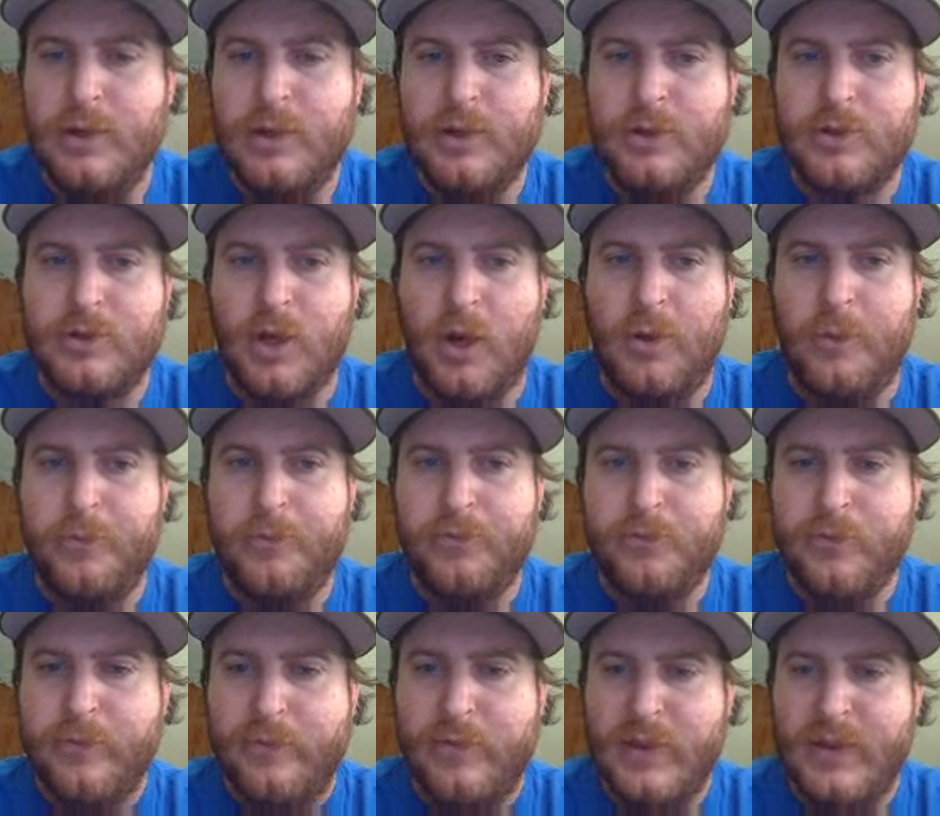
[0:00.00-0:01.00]
So
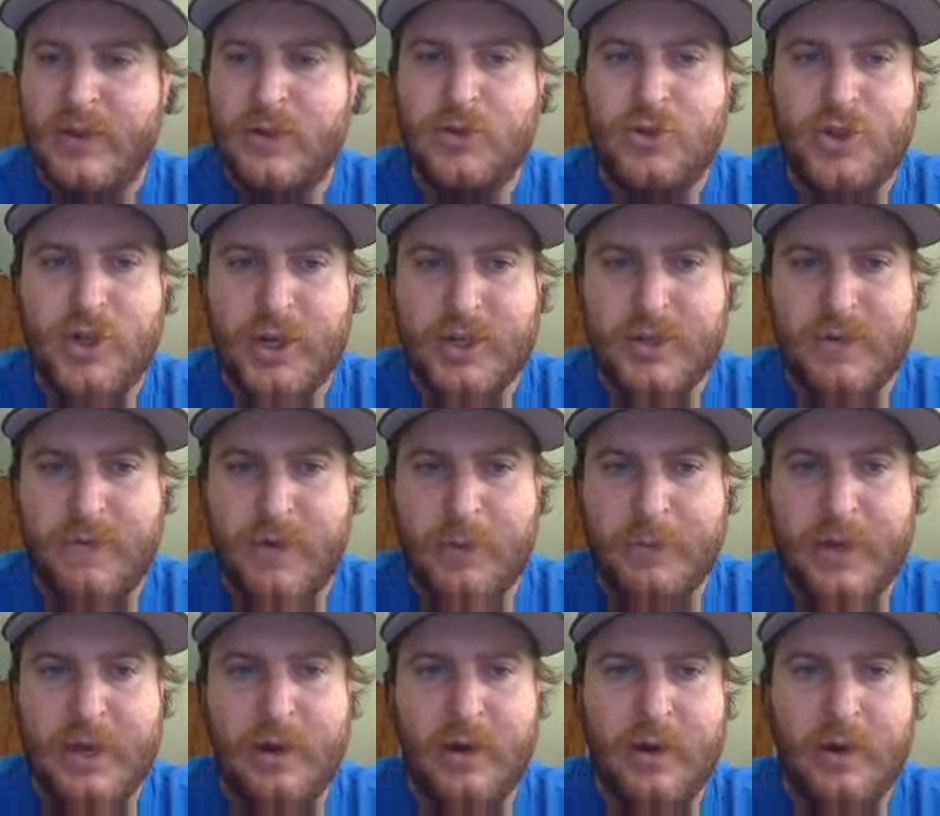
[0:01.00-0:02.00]
just from
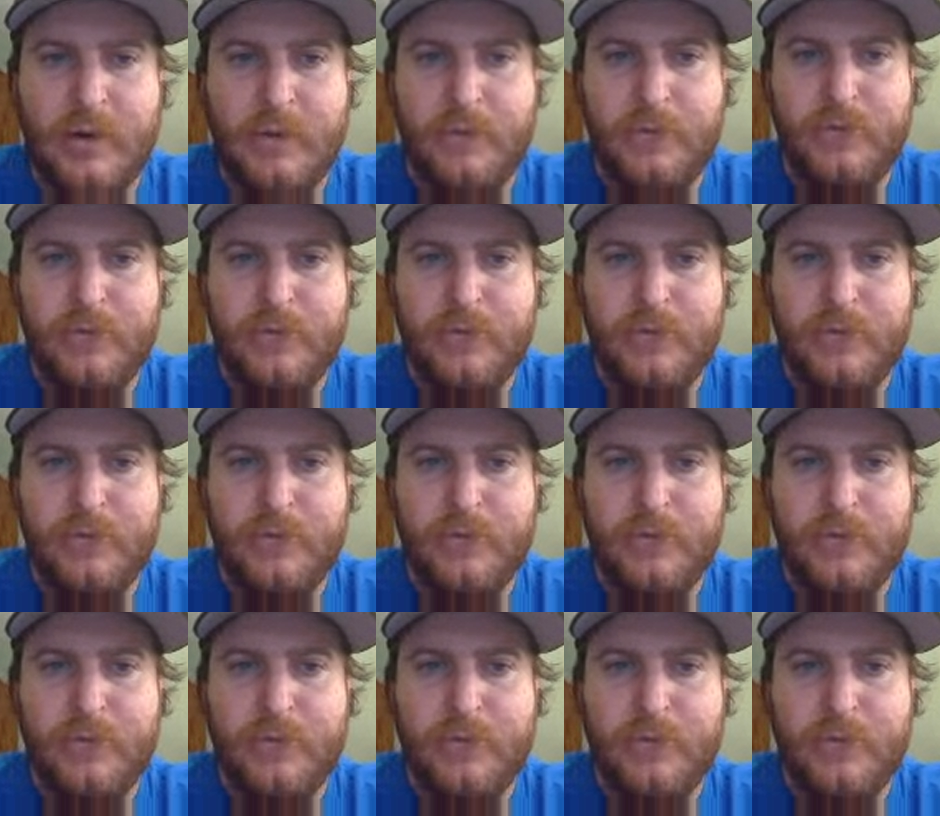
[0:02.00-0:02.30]
here,